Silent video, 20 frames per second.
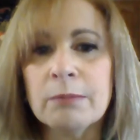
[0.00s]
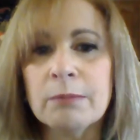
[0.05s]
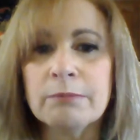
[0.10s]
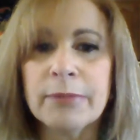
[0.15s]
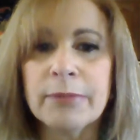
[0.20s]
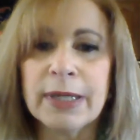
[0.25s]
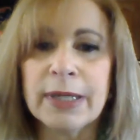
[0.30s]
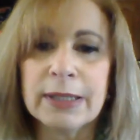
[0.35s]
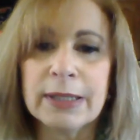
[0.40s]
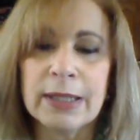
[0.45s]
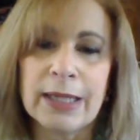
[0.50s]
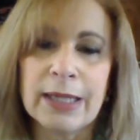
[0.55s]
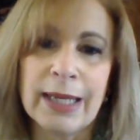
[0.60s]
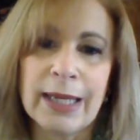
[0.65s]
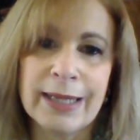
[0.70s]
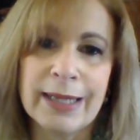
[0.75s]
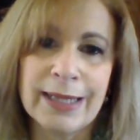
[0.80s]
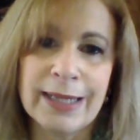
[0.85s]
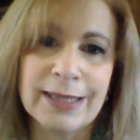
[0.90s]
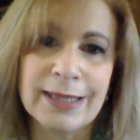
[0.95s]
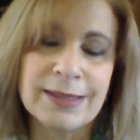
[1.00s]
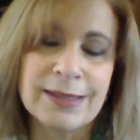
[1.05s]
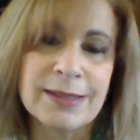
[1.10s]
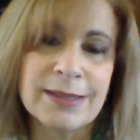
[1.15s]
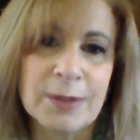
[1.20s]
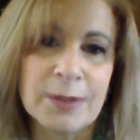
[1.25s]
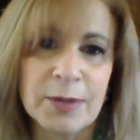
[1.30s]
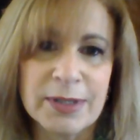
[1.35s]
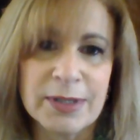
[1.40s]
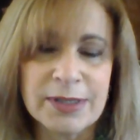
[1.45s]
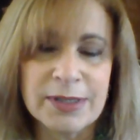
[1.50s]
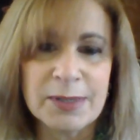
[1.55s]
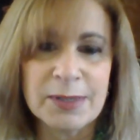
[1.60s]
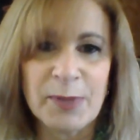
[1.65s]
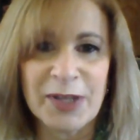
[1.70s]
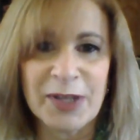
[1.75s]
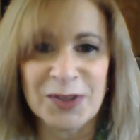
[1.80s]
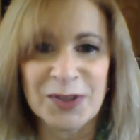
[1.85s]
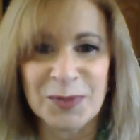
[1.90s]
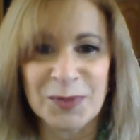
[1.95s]
But again, that's going to
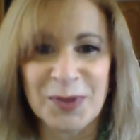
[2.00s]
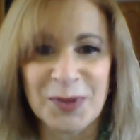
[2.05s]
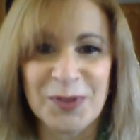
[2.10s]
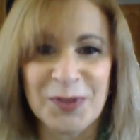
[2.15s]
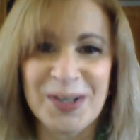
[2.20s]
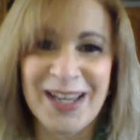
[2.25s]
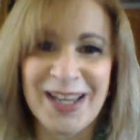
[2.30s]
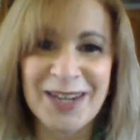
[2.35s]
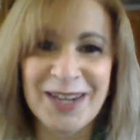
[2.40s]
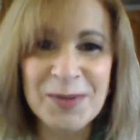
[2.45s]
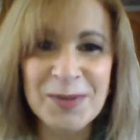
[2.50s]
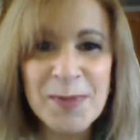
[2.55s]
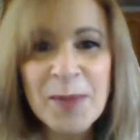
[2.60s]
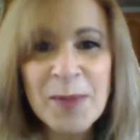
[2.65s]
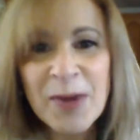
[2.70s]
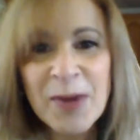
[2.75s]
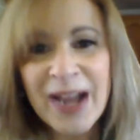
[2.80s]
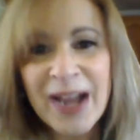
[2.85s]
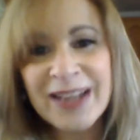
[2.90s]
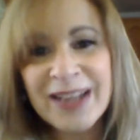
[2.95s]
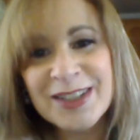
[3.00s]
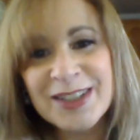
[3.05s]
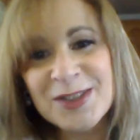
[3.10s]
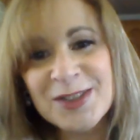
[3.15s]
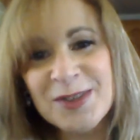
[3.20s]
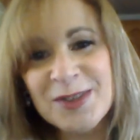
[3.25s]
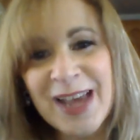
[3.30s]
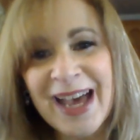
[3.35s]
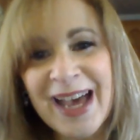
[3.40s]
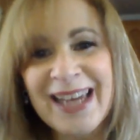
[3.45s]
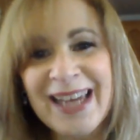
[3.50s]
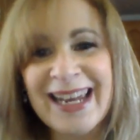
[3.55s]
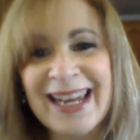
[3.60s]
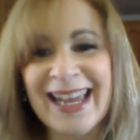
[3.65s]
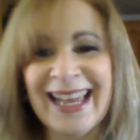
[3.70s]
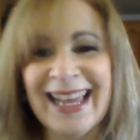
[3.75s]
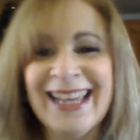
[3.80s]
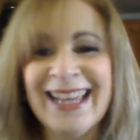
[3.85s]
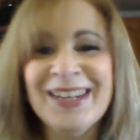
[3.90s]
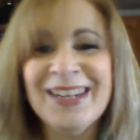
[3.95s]
depend on whether or not I remember how to do that
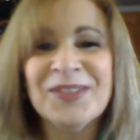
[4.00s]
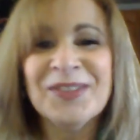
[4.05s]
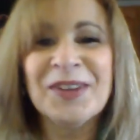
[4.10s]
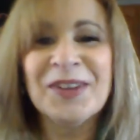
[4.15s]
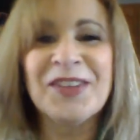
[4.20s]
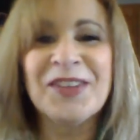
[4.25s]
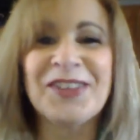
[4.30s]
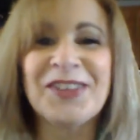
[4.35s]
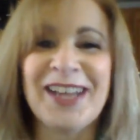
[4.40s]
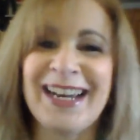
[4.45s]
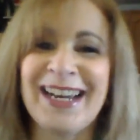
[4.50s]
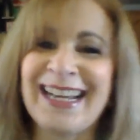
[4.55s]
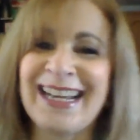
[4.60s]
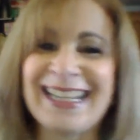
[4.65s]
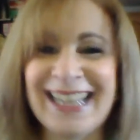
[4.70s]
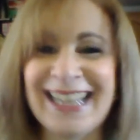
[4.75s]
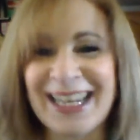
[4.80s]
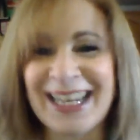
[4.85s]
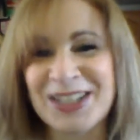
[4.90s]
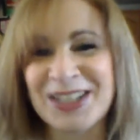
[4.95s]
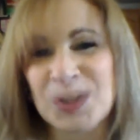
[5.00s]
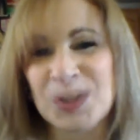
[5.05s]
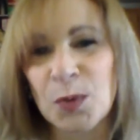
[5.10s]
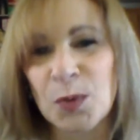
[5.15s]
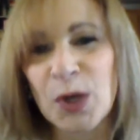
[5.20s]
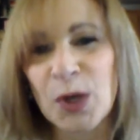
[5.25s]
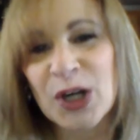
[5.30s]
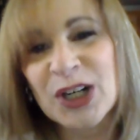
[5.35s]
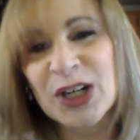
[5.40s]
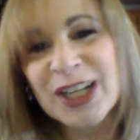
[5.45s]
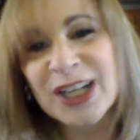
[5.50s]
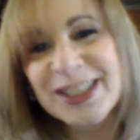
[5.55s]
and whether or not I can get it to work.